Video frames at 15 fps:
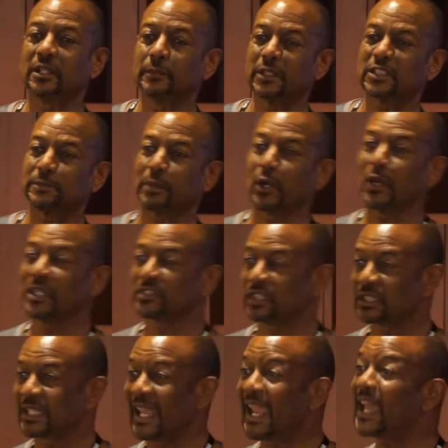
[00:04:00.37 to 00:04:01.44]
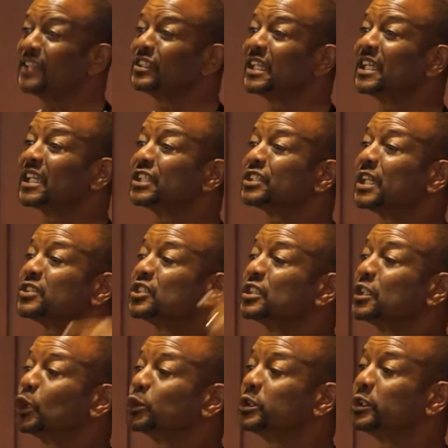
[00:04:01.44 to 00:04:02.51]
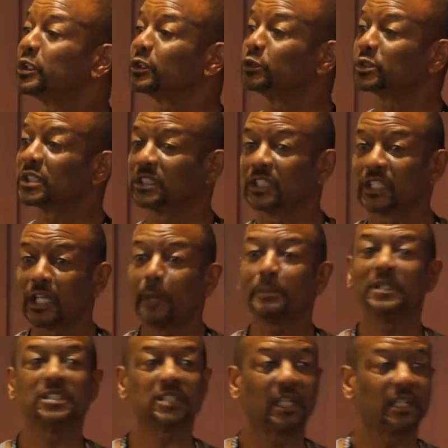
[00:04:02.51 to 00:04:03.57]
experiences and they get a chance to go to those, the companies